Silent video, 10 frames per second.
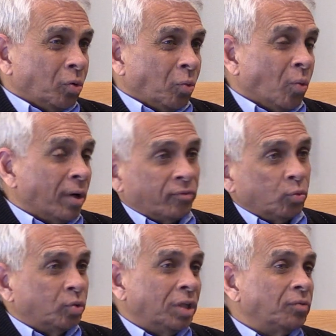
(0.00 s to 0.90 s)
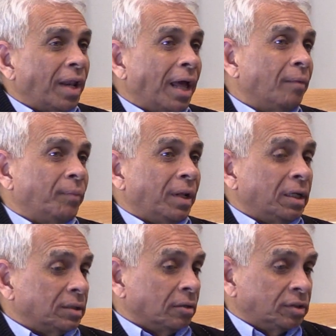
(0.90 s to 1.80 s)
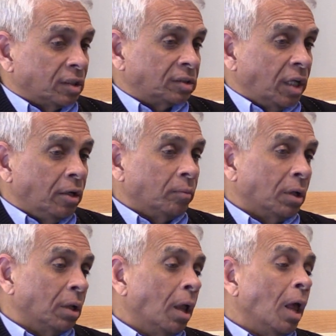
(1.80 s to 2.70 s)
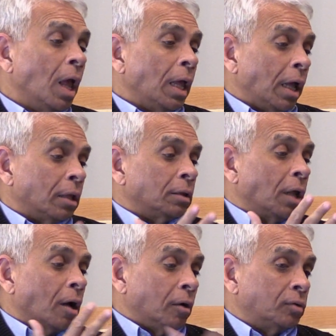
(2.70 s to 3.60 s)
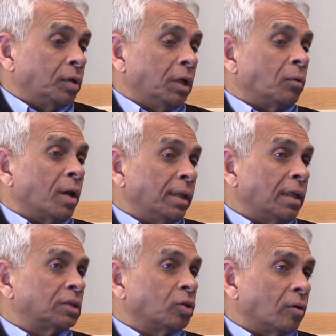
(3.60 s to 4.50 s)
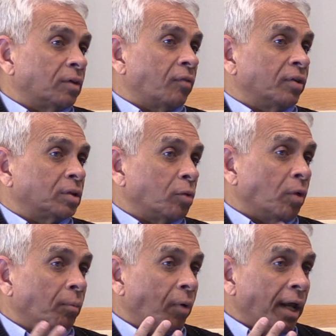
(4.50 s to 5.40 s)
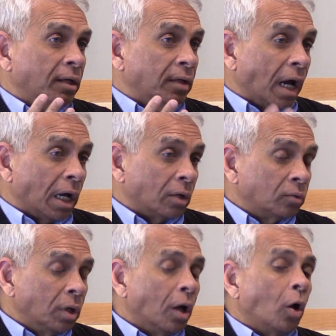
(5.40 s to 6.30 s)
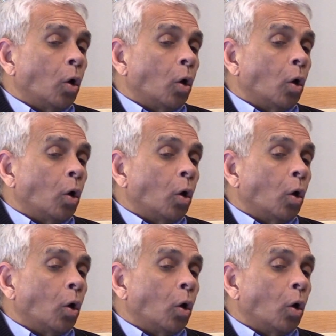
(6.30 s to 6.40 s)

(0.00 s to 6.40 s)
One of two things will happen. It is unsustainable. The country running that sort of deficit will break down